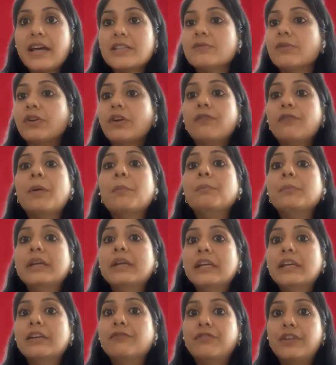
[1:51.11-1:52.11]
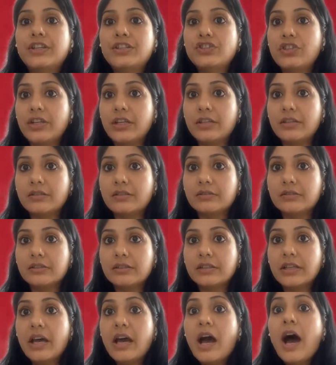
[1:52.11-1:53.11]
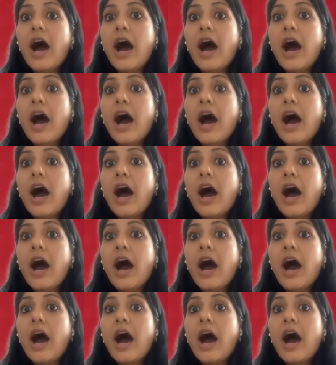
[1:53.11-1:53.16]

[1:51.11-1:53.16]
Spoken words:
as one of our main differentiators.